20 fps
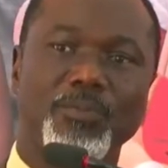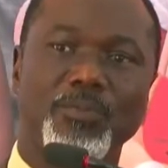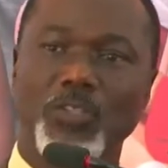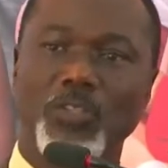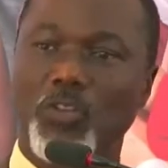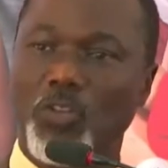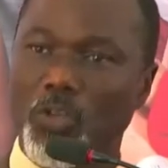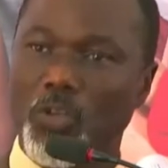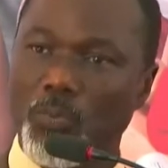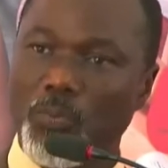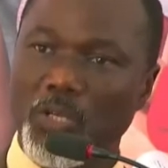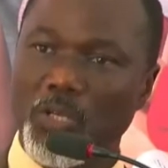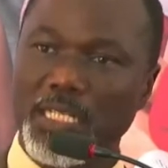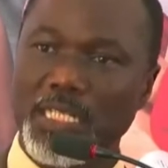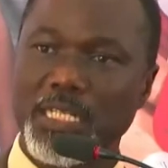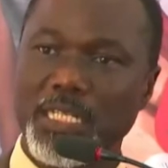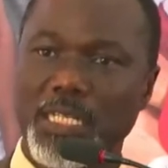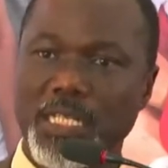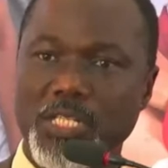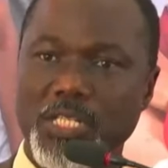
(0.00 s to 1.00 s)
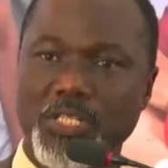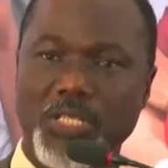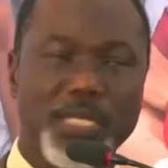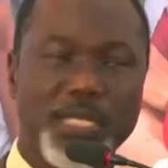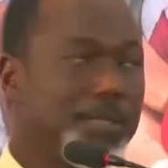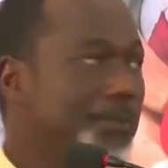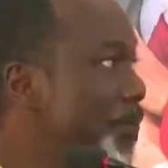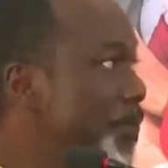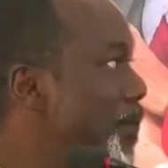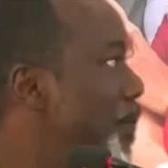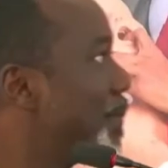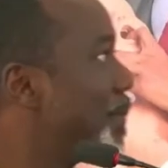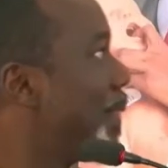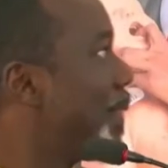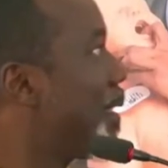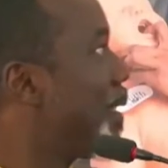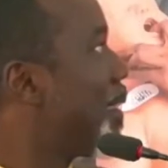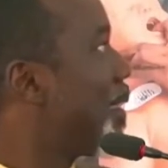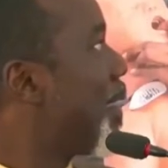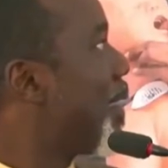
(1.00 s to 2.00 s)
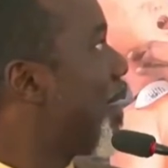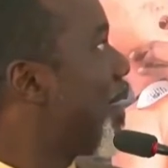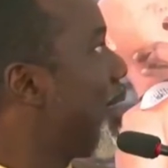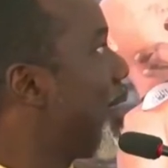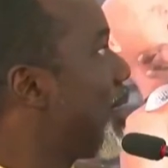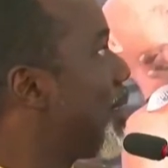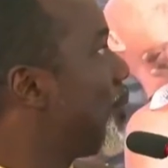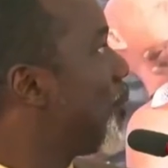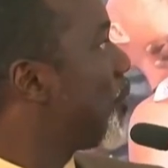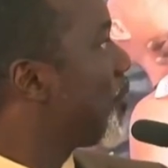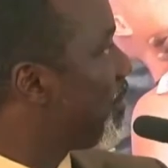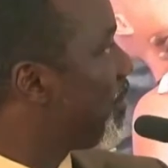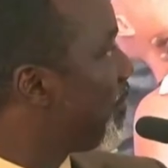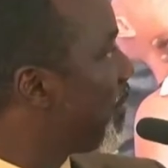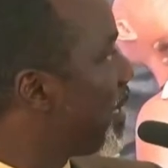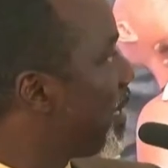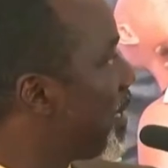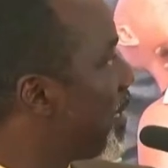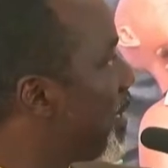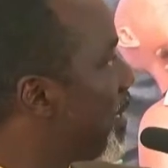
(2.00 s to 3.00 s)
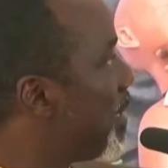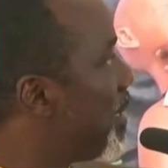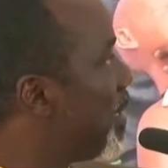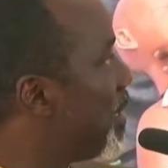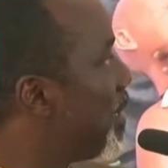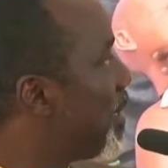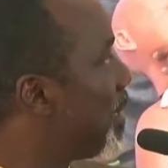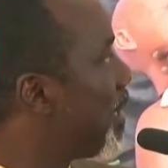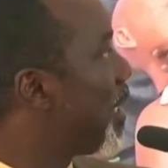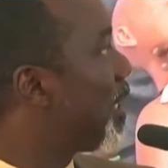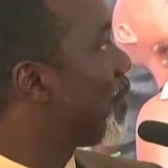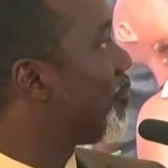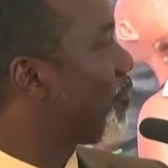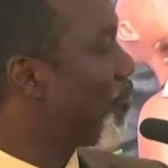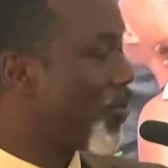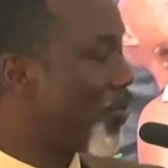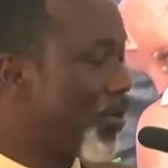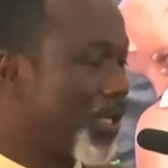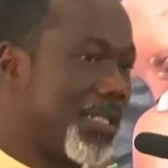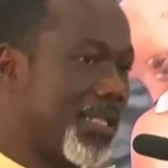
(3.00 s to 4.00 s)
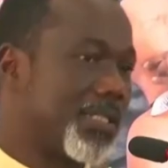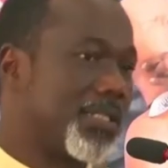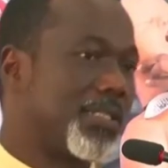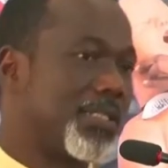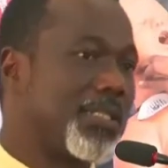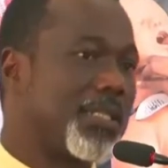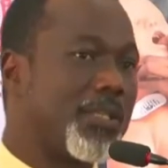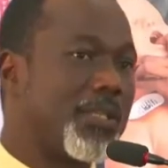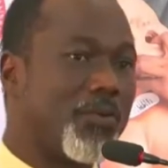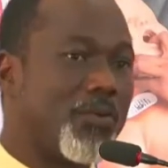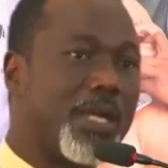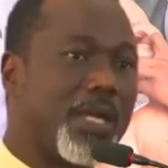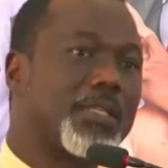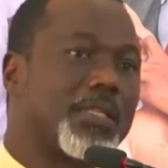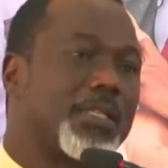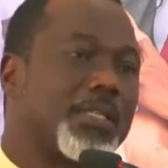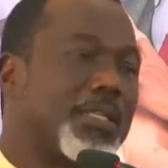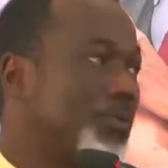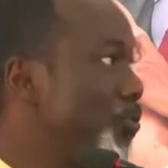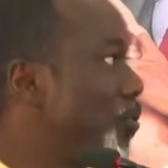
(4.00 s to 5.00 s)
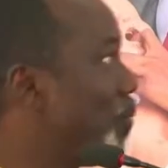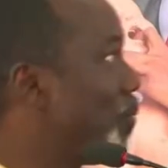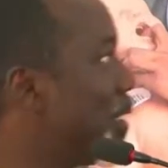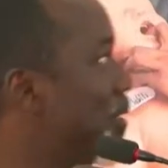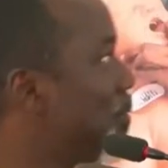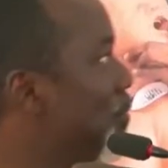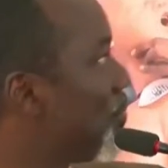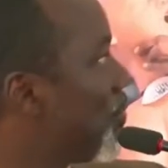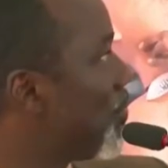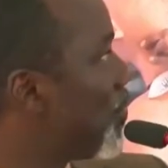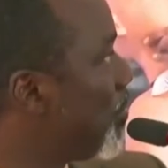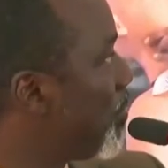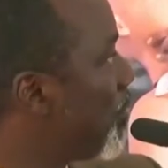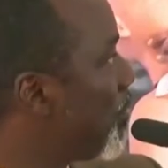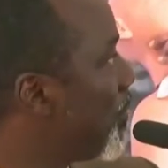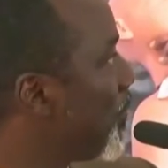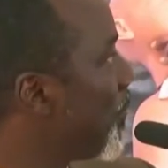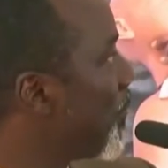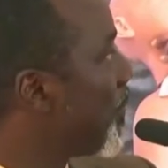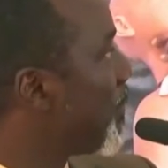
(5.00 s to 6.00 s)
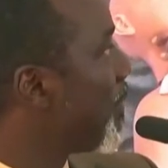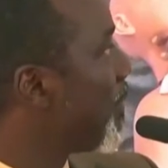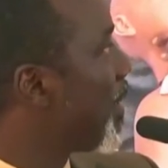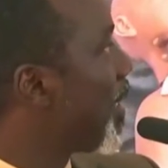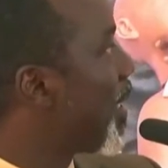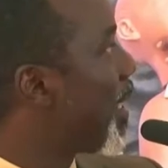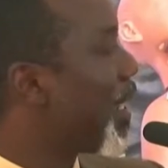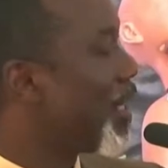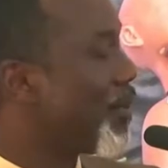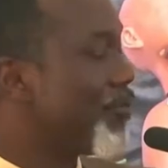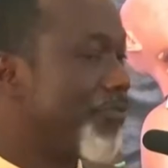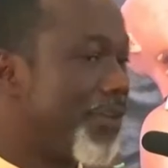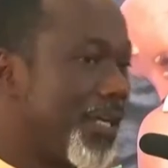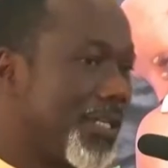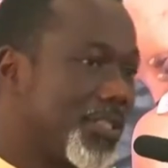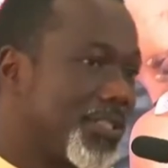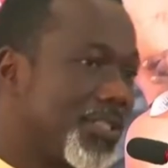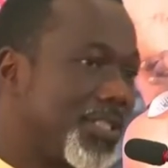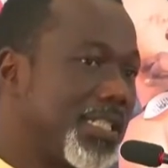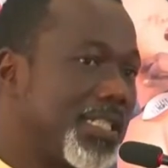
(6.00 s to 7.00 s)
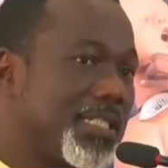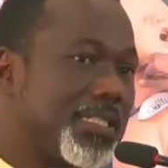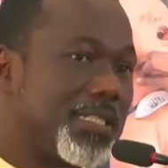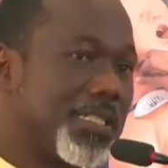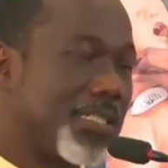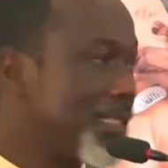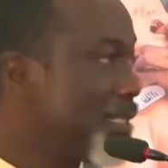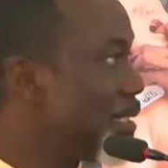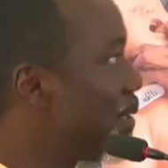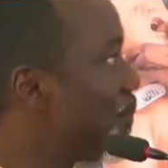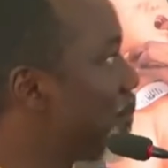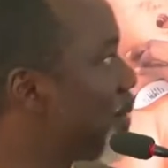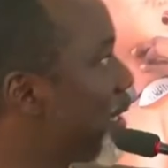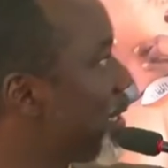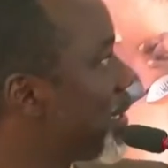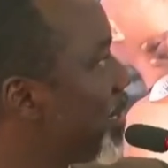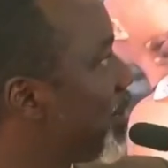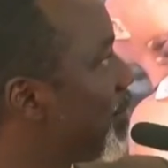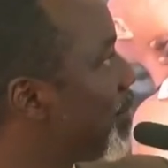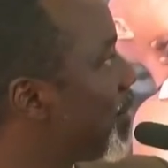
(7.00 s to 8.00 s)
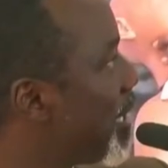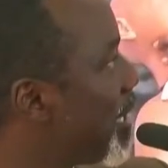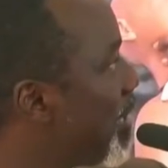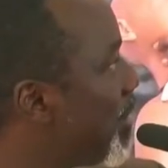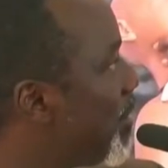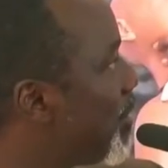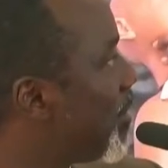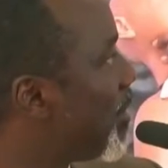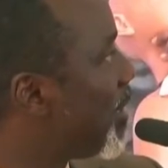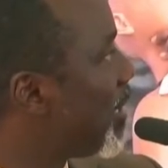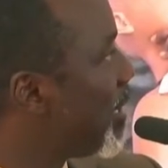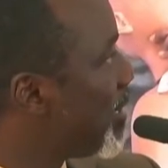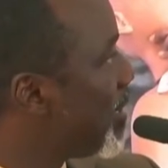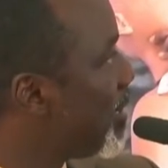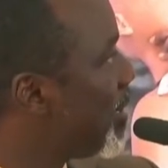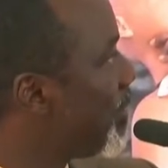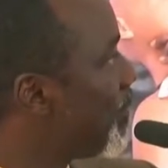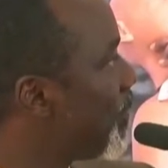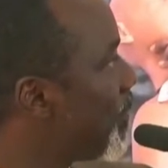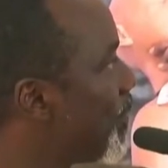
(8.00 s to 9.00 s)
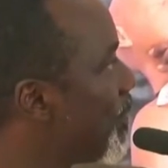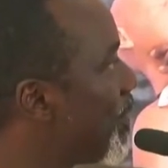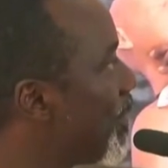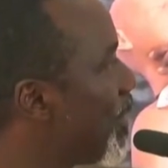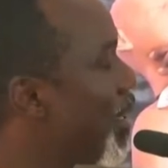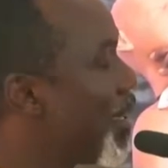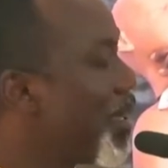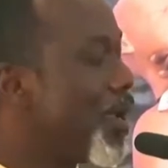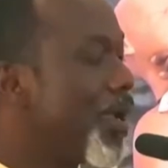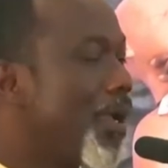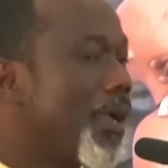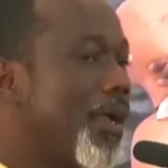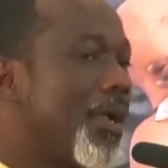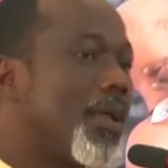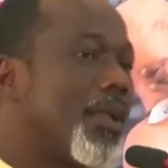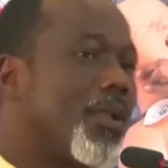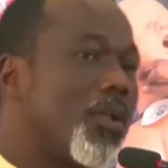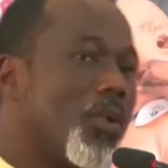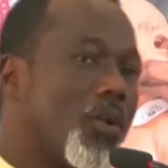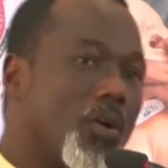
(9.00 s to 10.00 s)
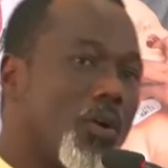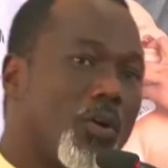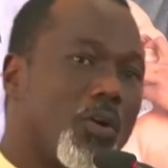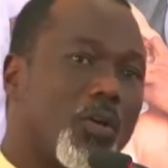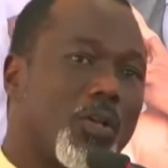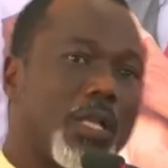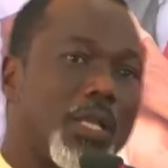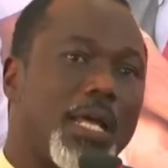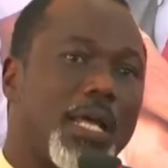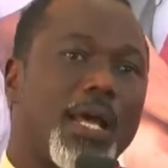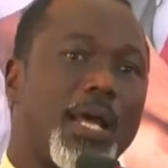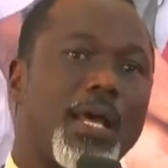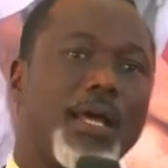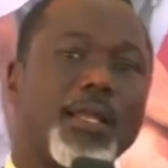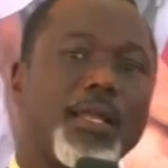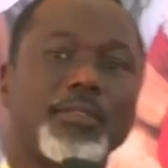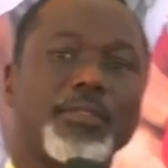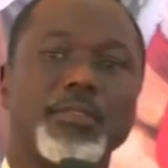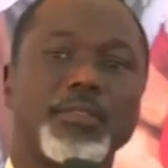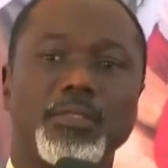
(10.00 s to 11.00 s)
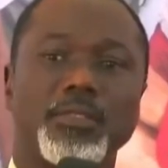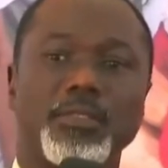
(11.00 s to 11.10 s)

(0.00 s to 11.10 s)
global in nature, and motivated and focused in the work that we want to do, and functioning systems, as I've said already, local and